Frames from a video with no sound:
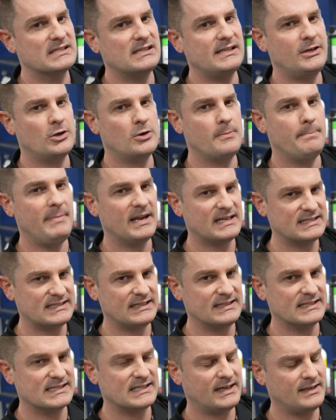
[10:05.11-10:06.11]
cleaner mixed
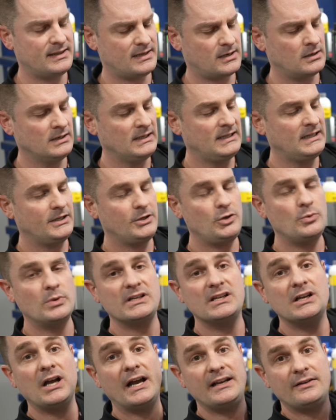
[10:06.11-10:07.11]
inside there, you
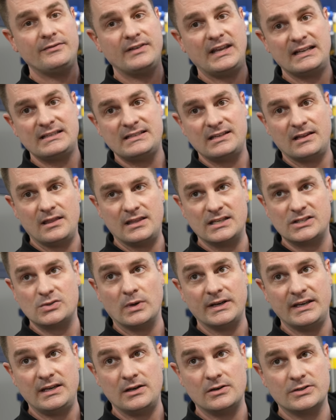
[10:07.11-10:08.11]
would kind of get this
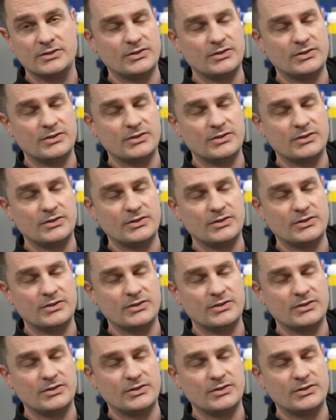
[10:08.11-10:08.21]
one here.